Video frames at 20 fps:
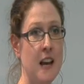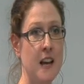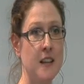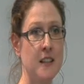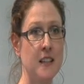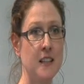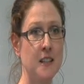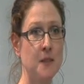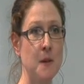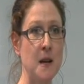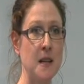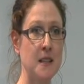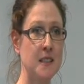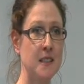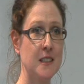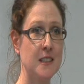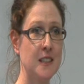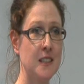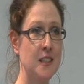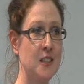and expect
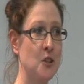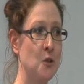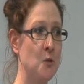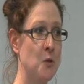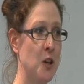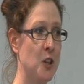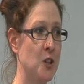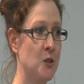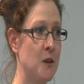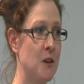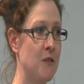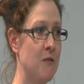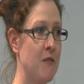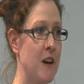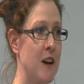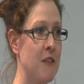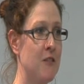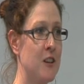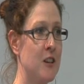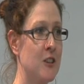it to still work
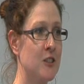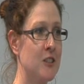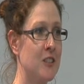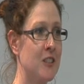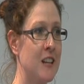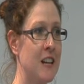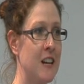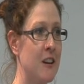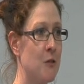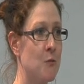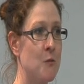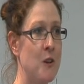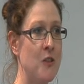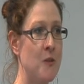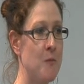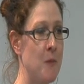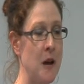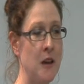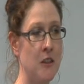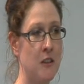25 years later when
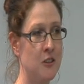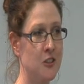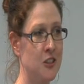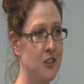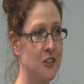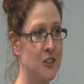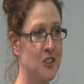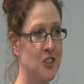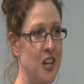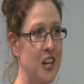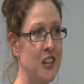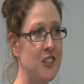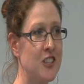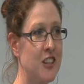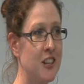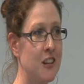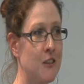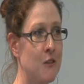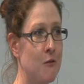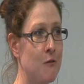the pathogen's
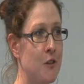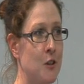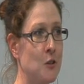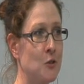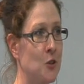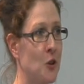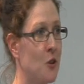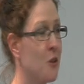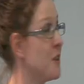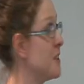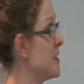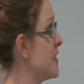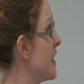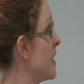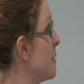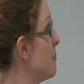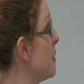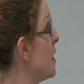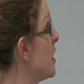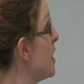changing in the field all the
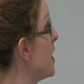time.